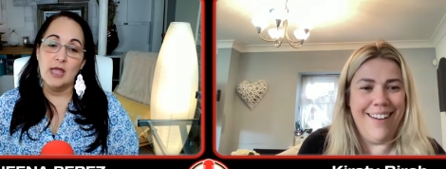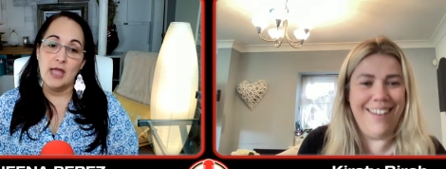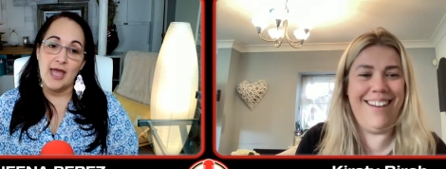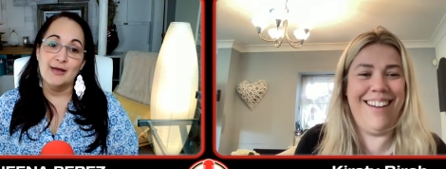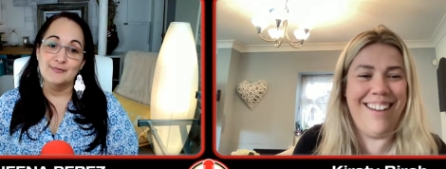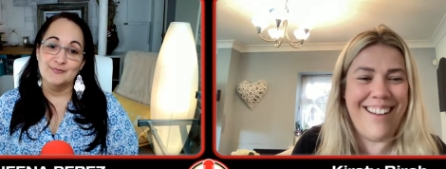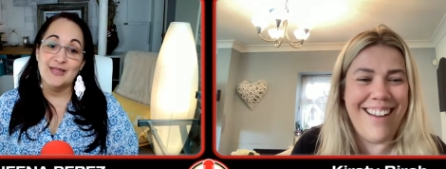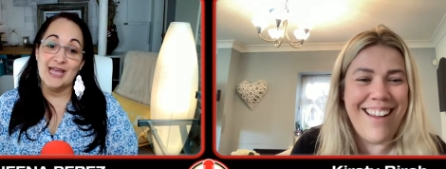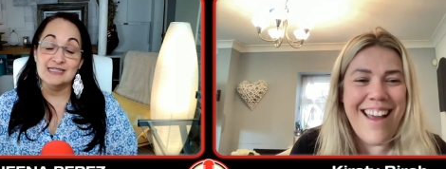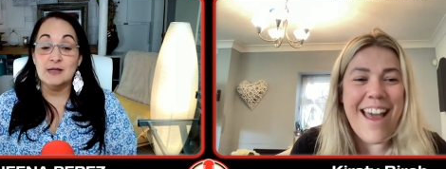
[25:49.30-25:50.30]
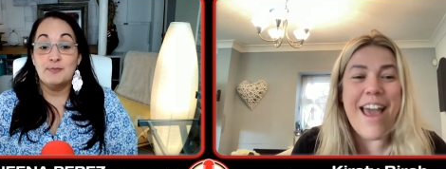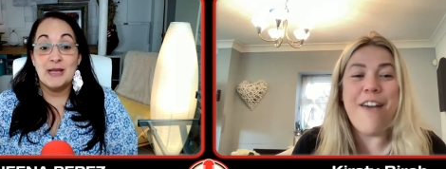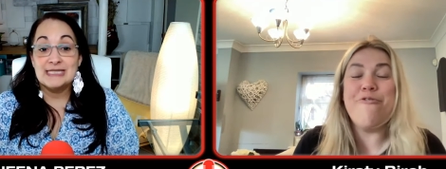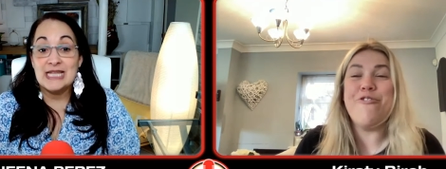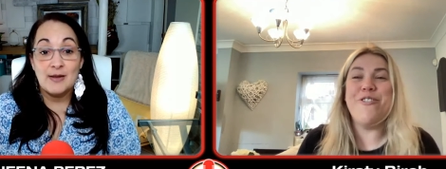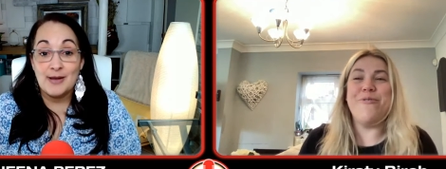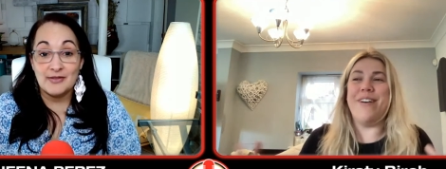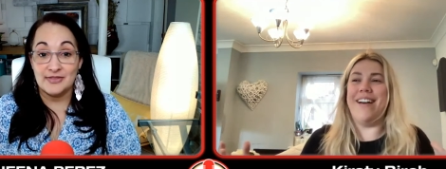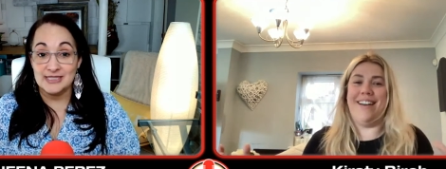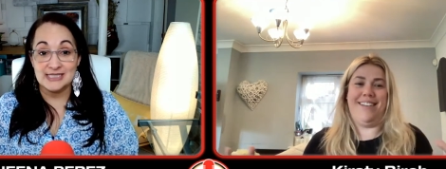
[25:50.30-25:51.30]
Speaker 1: Yeah. Yeah. It's the best thing about
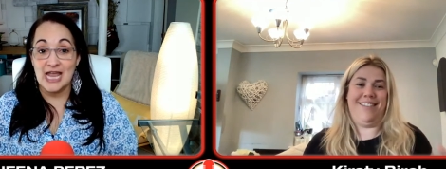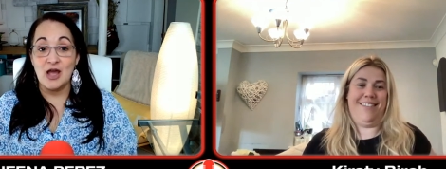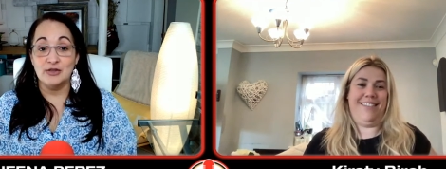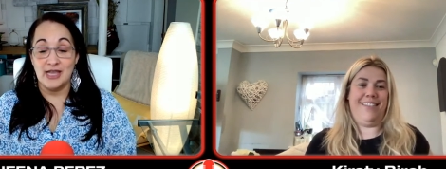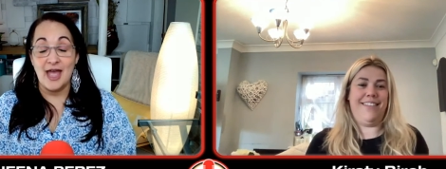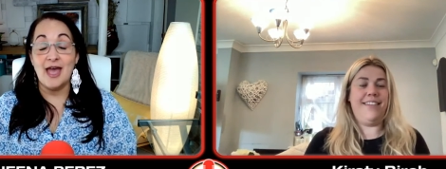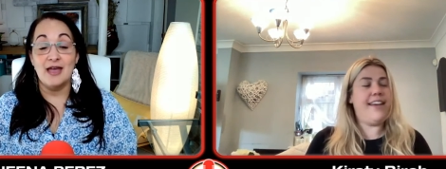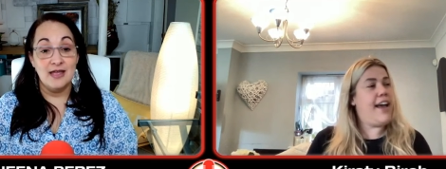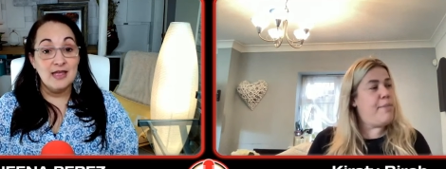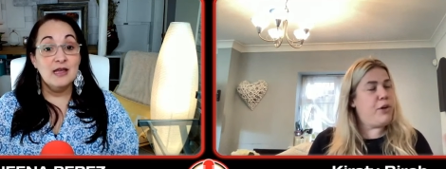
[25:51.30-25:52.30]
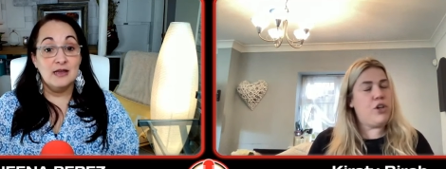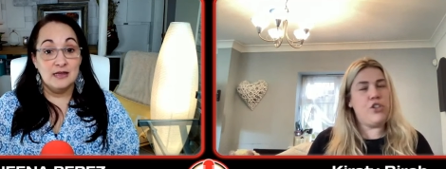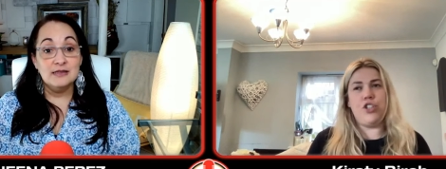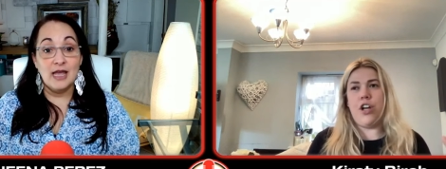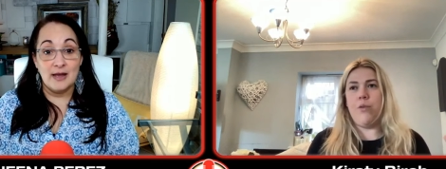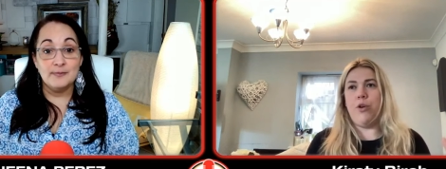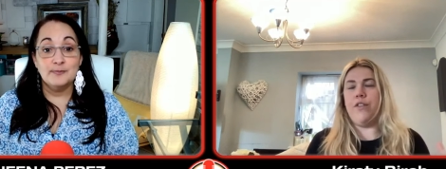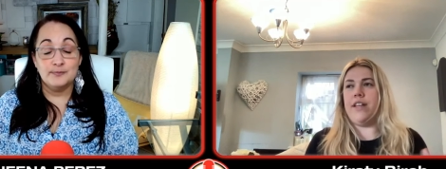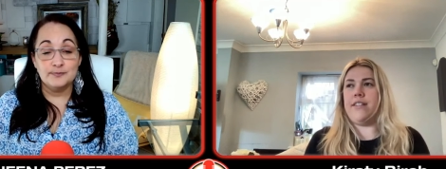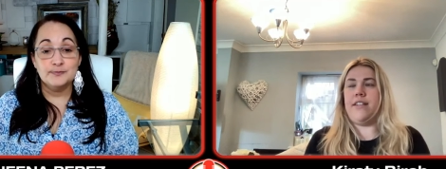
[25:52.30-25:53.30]
this now. Yeah. yeah because you yeah. know
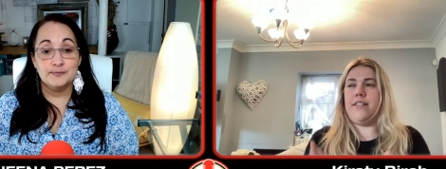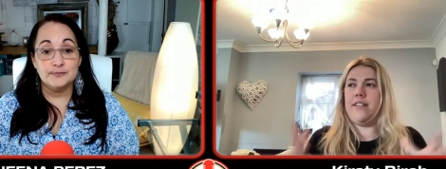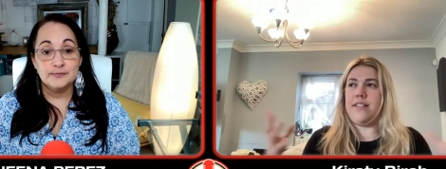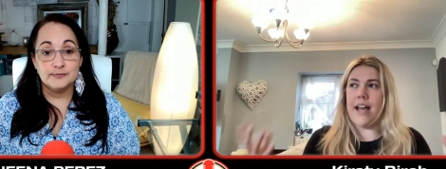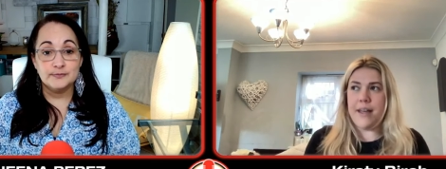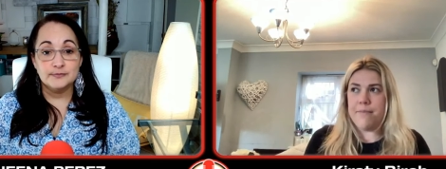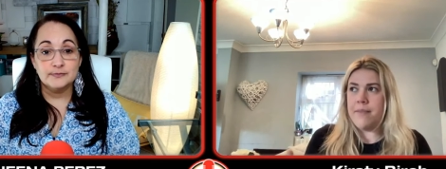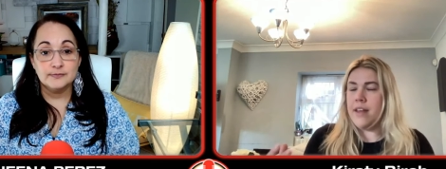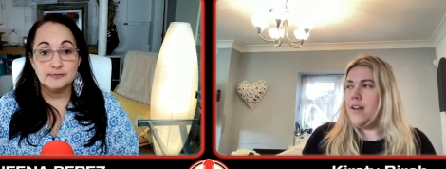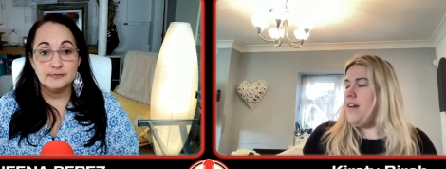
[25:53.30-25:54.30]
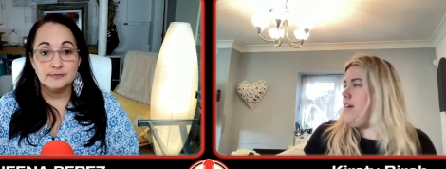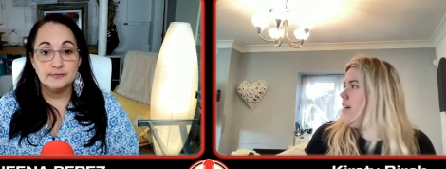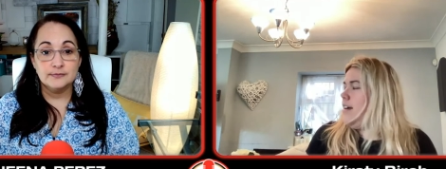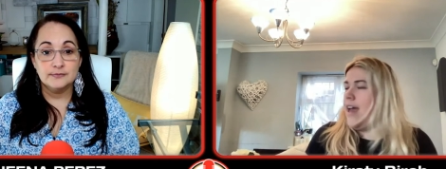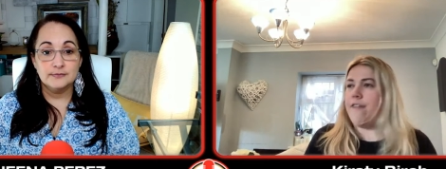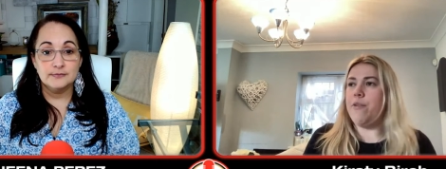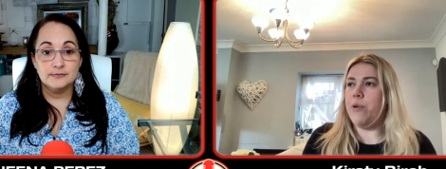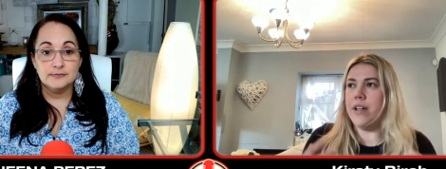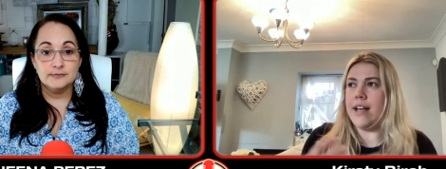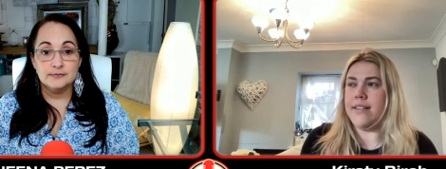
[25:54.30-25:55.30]
what? It's, it's the same
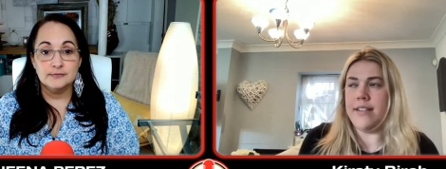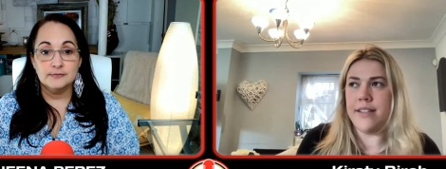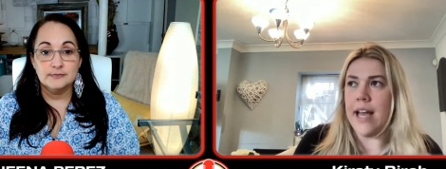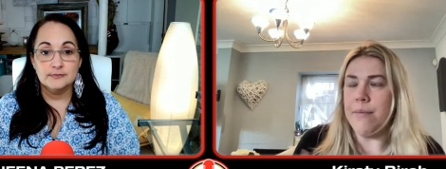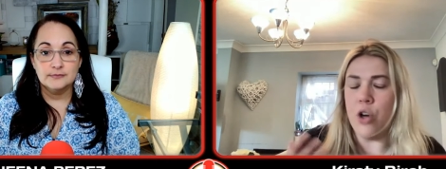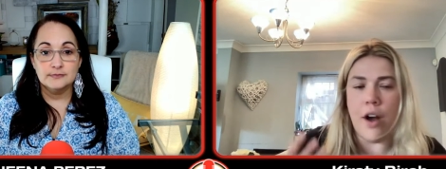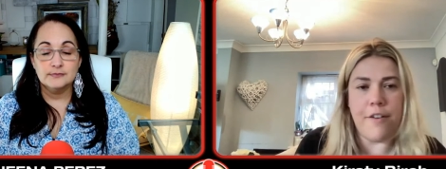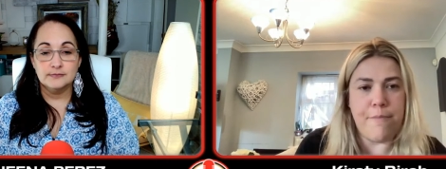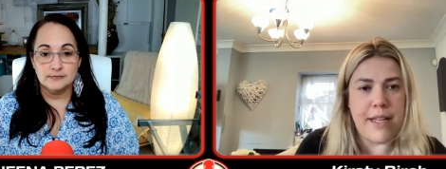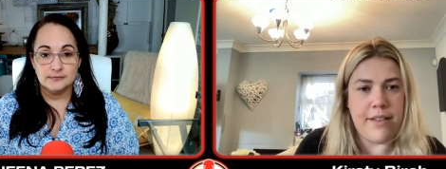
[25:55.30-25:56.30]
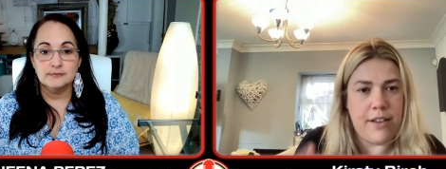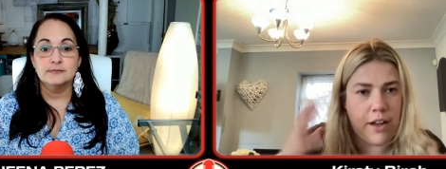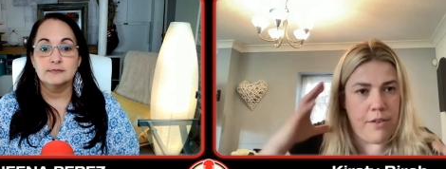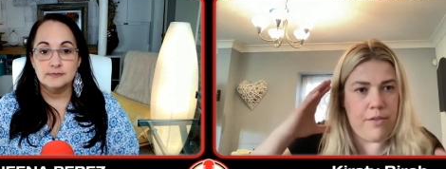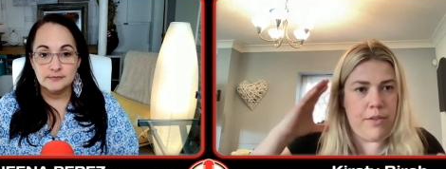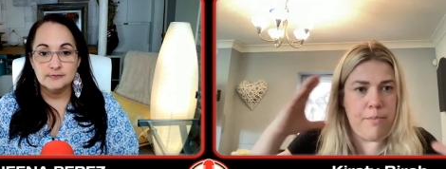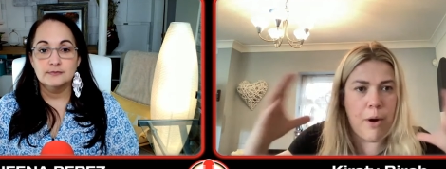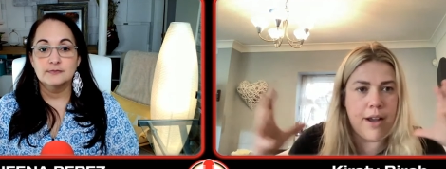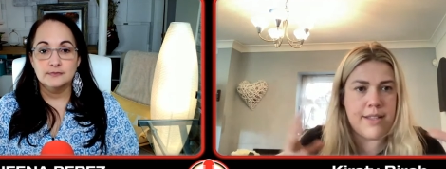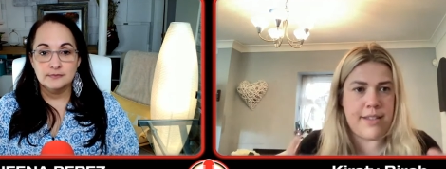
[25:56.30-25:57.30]
Speaker 2: everybody has the same kind of men, you know
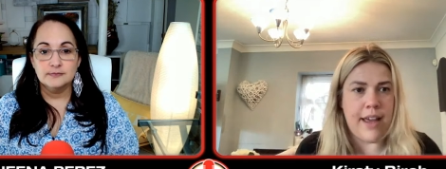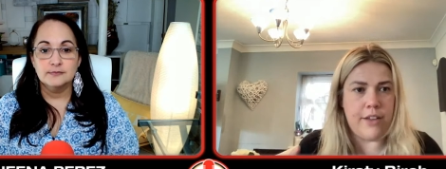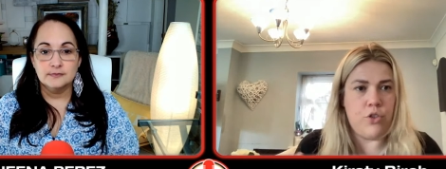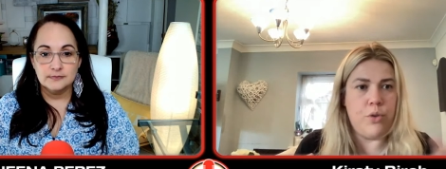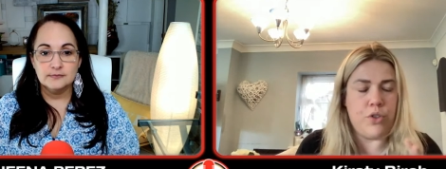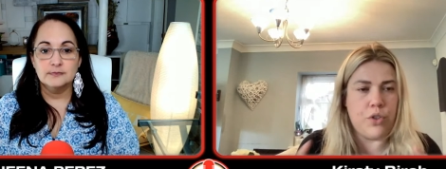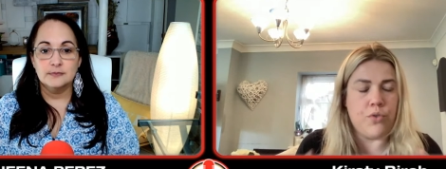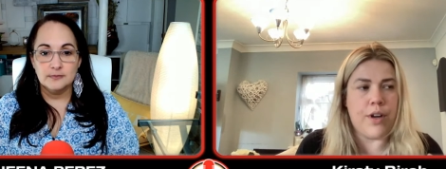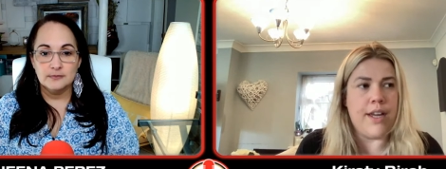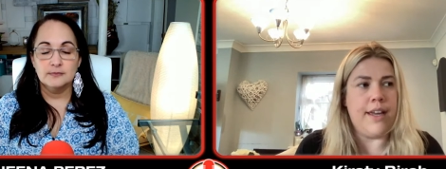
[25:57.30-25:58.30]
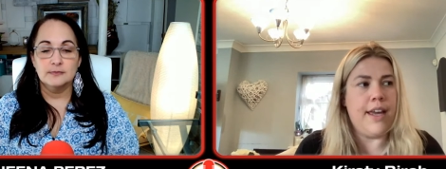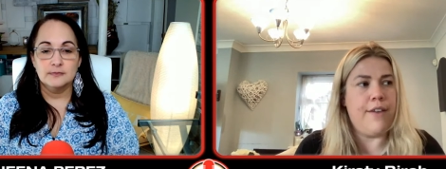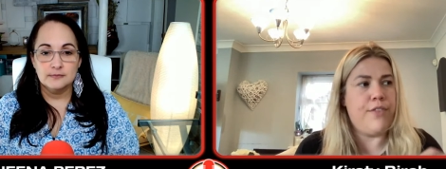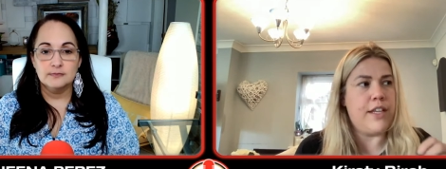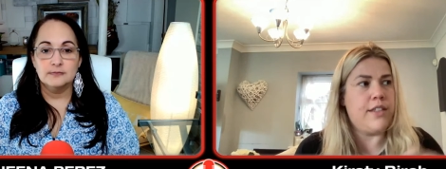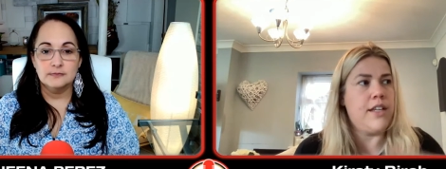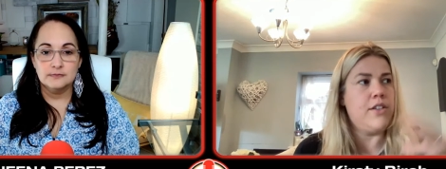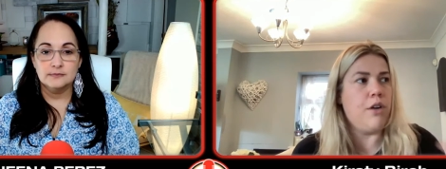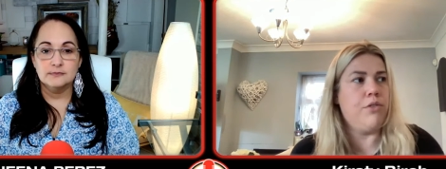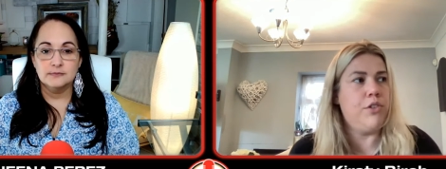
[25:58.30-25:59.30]
mindset to a degree if there's
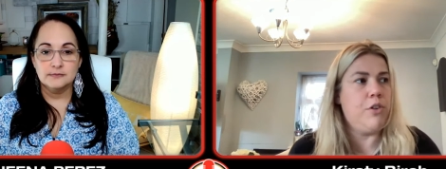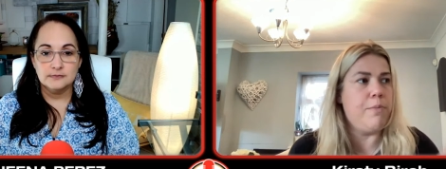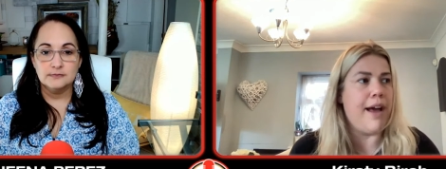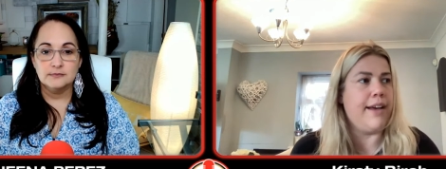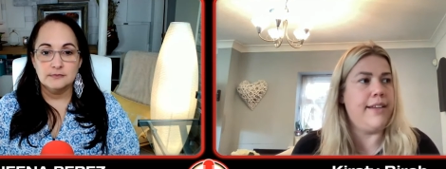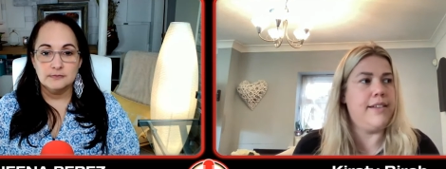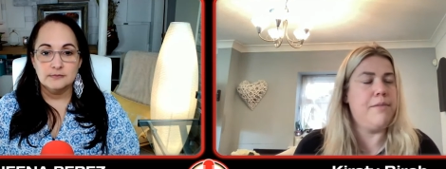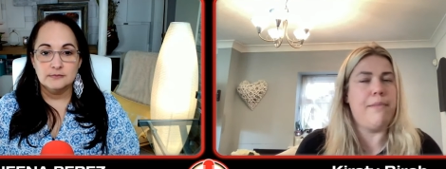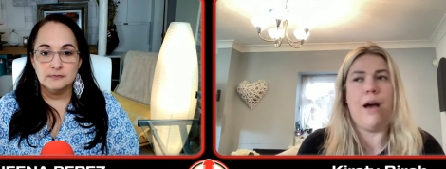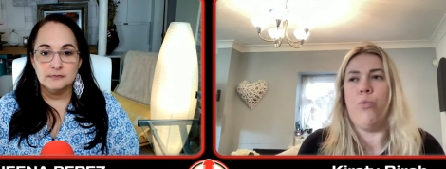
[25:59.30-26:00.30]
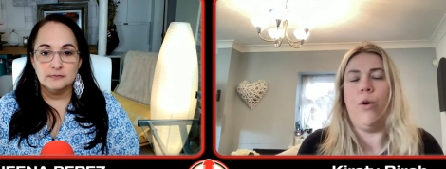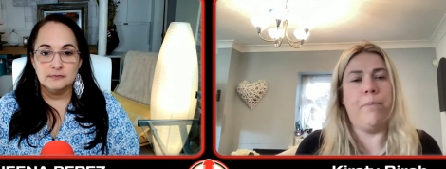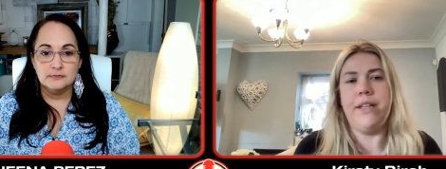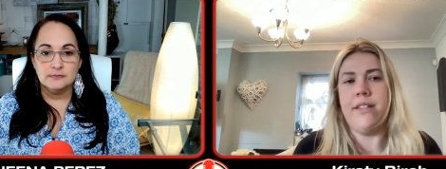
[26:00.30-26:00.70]
things holding you back it doesn't matter what